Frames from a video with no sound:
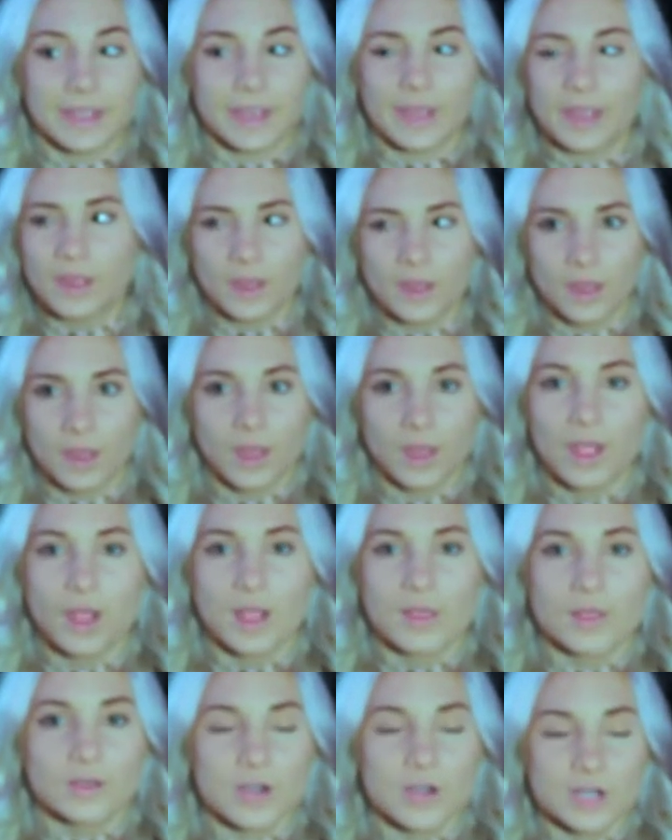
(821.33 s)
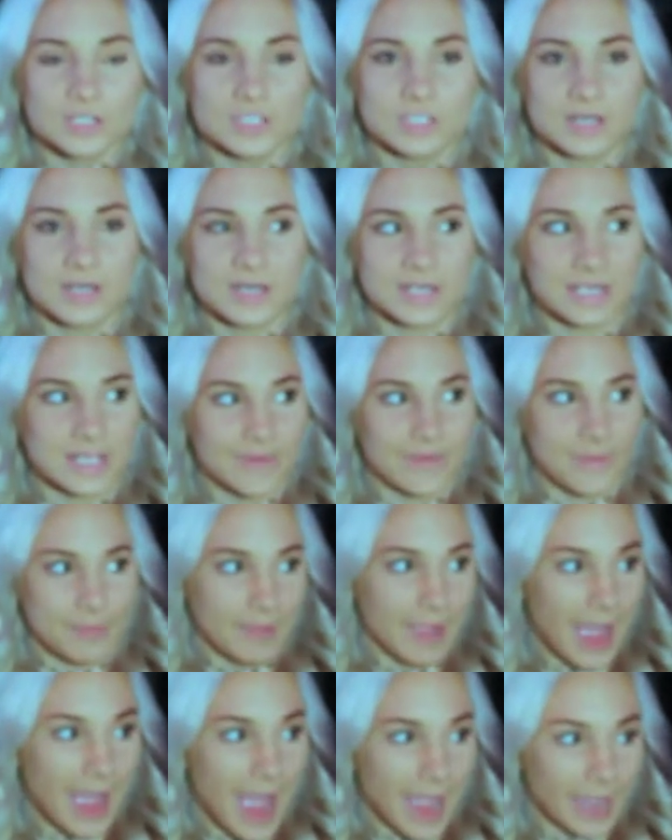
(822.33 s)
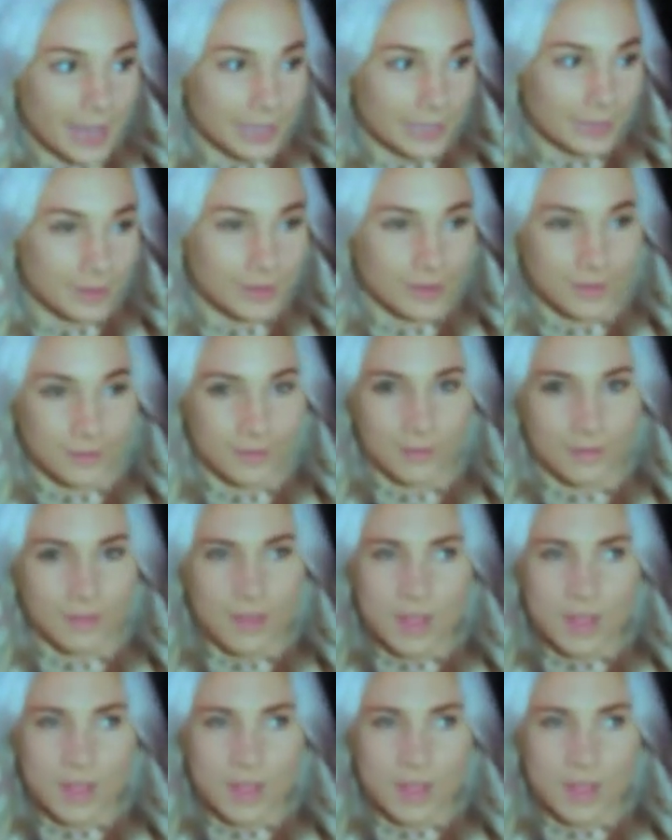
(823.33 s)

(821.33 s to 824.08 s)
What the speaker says: Like, they're not just gonna give it back.